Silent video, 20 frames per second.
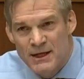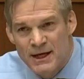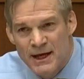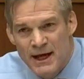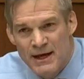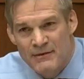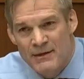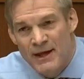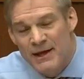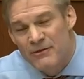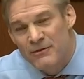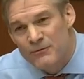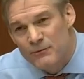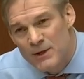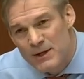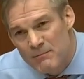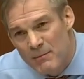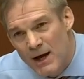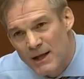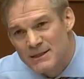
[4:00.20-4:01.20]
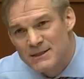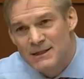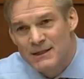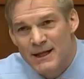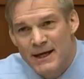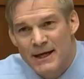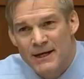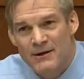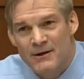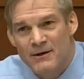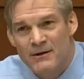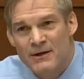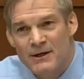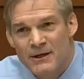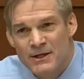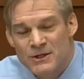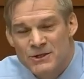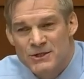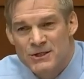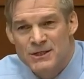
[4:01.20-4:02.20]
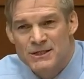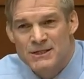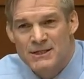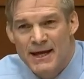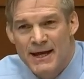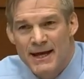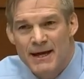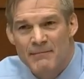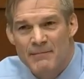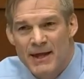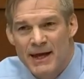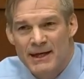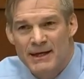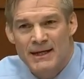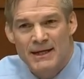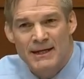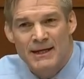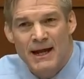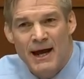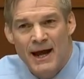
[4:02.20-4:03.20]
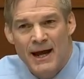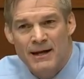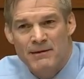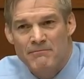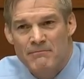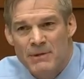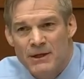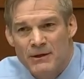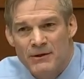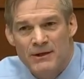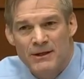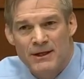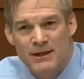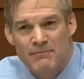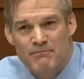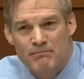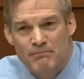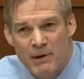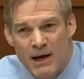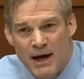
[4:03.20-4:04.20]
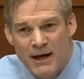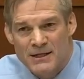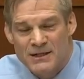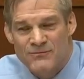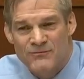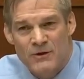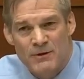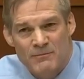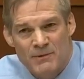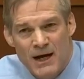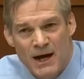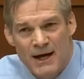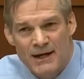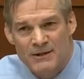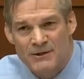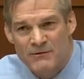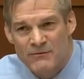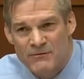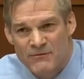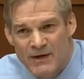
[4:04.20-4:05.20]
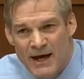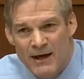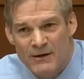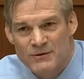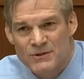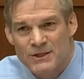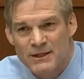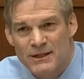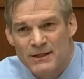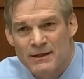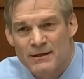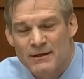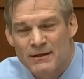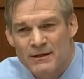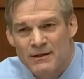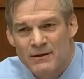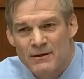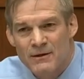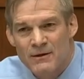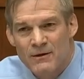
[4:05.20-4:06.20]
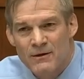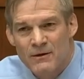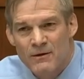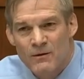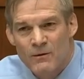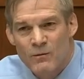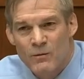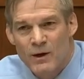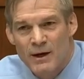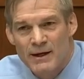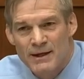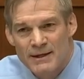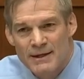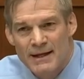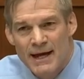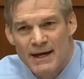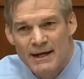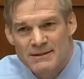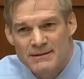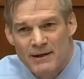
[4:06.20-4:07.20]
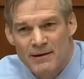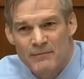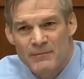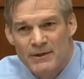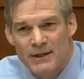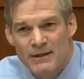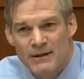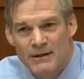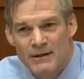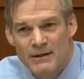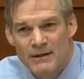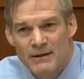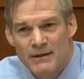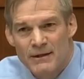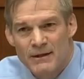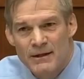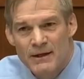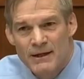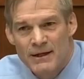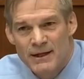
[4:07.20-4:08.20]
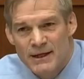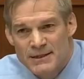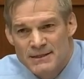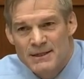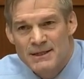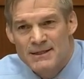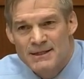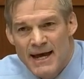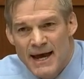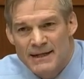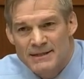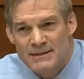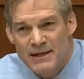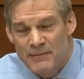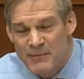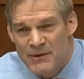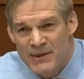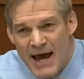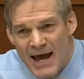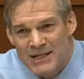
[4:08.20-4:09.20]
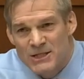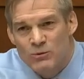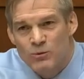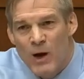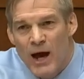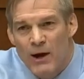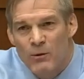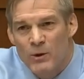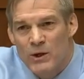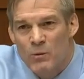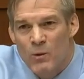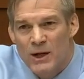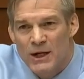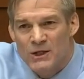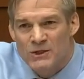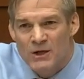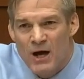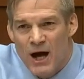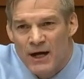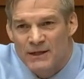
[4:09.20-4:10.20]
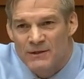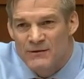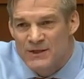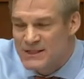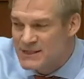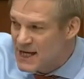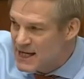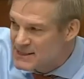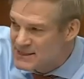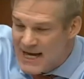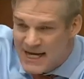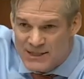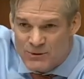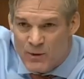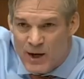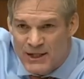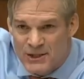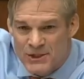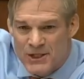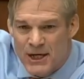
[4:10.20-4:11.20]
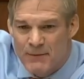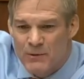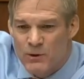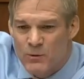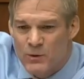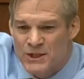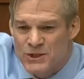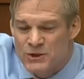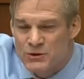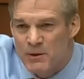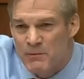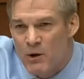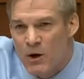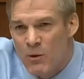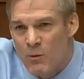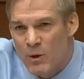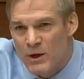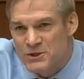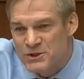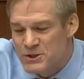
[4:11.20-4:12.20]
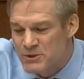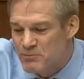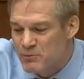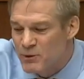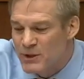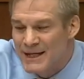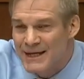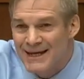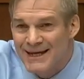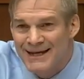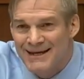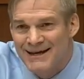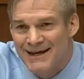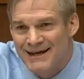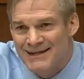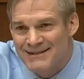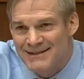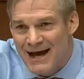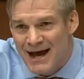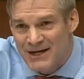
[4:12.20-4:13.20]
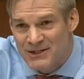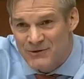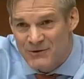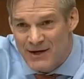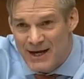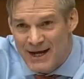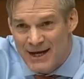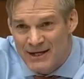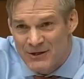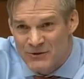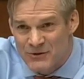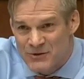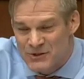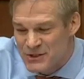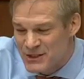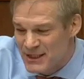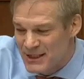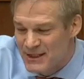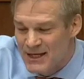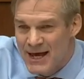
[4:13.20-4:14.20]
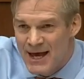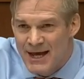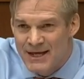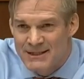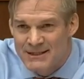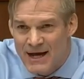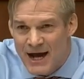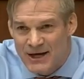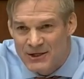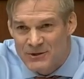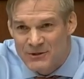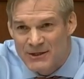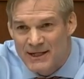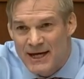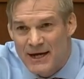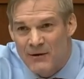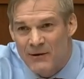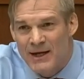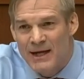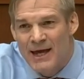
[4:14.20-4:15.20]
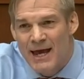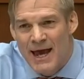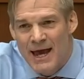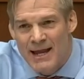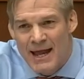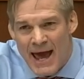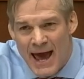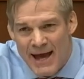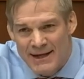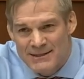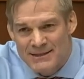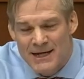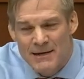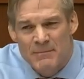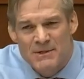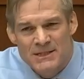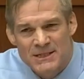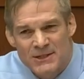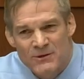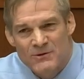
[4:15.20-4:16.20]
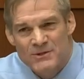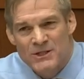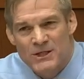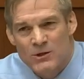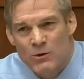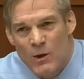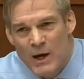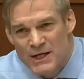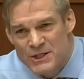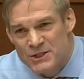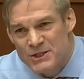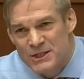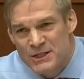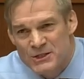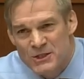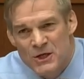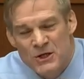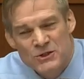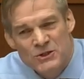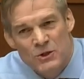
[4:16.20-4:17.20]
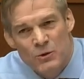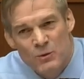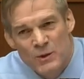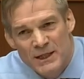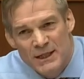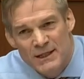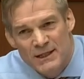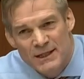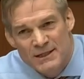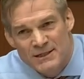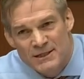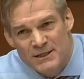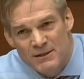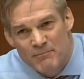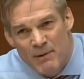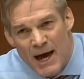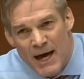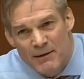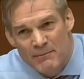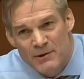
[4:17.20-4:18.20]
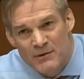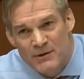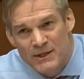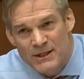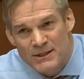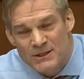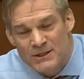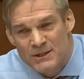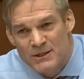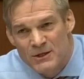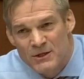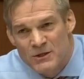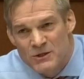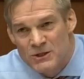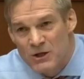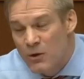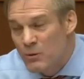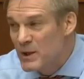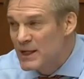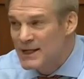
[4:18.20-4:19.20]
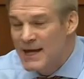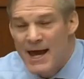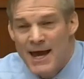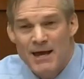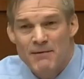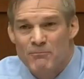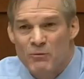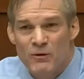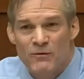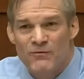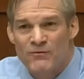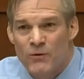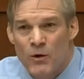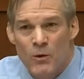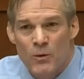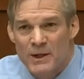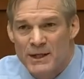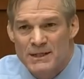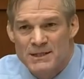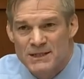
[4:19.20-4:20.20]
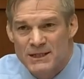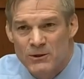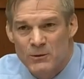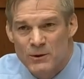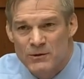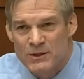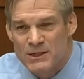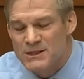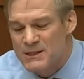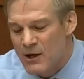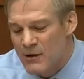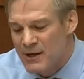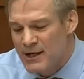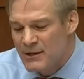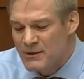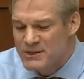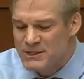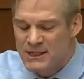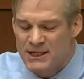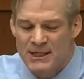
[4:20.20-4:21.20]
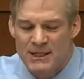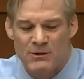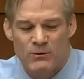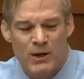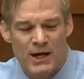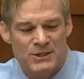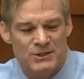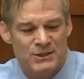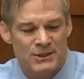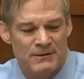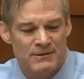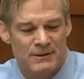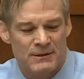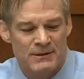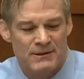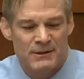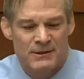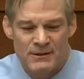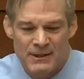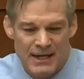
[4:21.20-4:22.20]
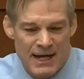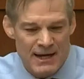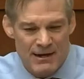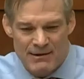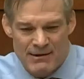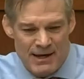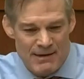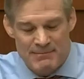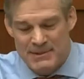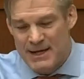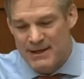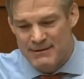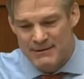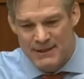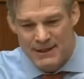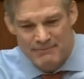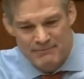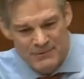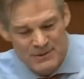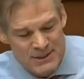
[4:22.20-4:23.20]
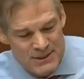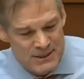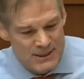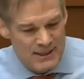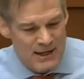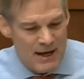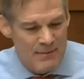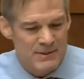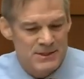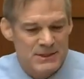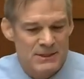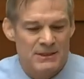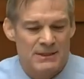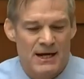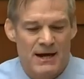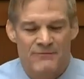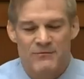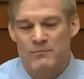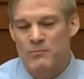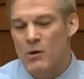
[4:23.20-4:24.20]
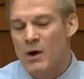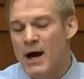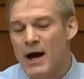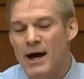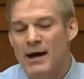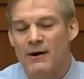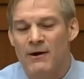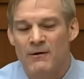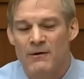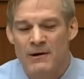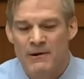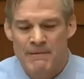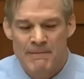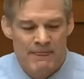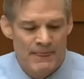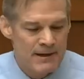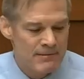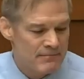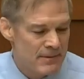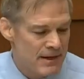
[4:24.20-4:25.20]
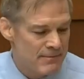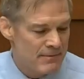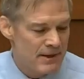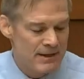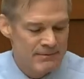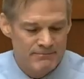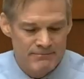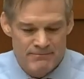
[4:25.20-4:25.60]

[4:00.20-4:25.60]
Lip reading: And then 3 months later, shazam, they get $9 million from Dr. Fauci. Well, isn't that something? Isn't that something? That's why we want to talk to these guys. That's why Chairman Winstrom wants to bring in Dr. Anderson and Dr. Gary and ask them a series of questions so we can get to the bottom of this, so we can move forward and deal with this. Now, here's the key question. Look, I'm just a common sense guy from Ohio. I